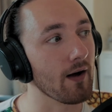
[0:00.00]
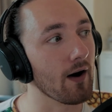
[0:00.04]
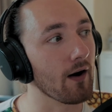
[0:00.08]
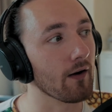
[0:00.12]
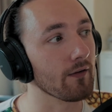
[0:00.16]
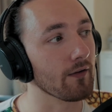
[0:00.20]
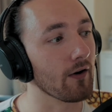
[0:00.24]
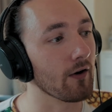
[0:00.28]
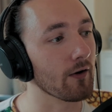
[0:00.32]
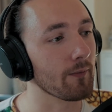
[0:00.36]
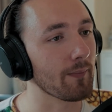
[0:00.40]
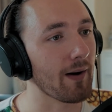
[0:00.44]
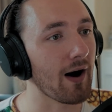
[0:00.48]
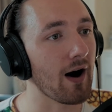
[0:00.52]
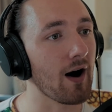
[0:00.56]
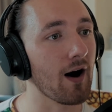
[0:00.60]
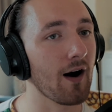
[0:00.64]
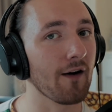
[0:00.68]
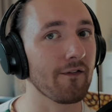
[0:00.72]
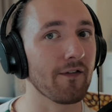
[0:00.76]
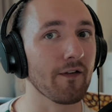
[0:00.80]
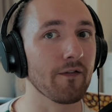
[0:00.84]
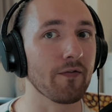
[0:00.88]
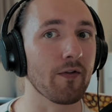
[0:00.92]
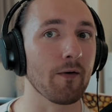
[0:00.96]
On
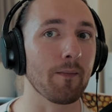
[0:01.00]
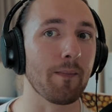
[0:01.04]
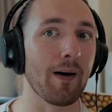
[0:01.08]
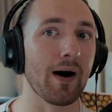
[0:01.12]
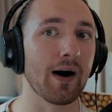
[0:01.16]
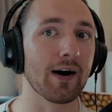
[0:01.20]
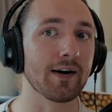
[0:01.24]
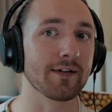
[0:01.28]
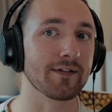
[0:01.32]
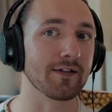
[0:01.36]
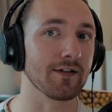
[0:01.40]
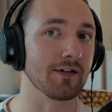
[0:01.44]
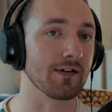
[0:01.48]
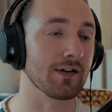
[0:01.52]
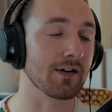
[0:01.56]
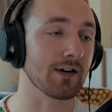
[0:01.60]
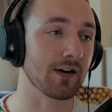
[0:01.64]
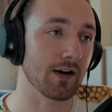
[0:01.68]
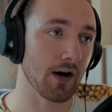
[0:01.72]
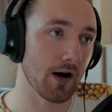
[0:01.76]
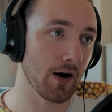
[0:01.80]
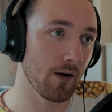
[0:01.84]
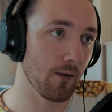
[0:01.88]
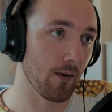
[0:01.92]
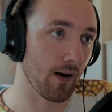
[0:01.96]
behalf of the party
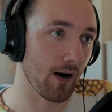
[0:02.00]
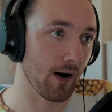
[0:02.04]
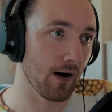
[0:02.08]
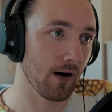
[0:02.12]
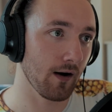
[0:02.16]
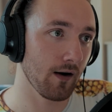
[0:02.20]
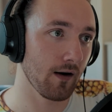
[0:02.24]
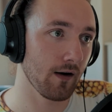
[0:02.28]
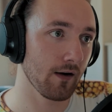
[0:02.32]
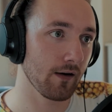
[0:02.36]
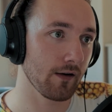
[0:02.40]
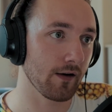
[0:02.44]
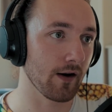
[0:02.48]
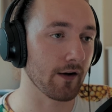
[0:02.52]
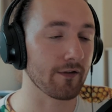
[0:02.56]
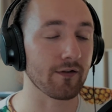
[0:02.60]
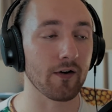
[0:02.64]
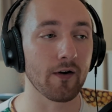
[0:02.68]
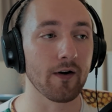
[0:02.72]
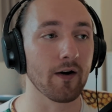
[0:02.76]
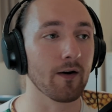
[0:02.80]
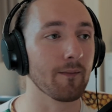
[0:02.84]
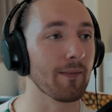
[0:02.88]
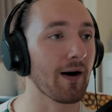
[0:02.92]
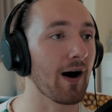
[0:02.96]
goer. No,
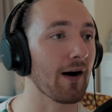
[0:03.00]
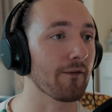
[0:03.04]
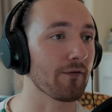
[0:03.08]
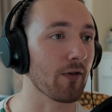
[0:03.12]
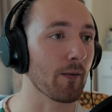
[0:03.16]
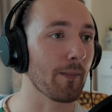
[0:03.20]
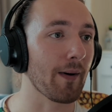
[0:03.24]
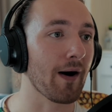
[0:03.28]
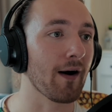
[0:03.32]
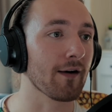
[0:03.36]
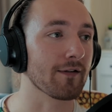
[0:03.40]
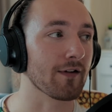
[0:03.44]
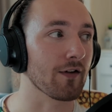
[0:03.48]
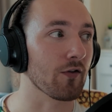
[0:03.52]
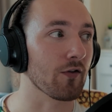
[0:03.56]
sorry, on behalf of the party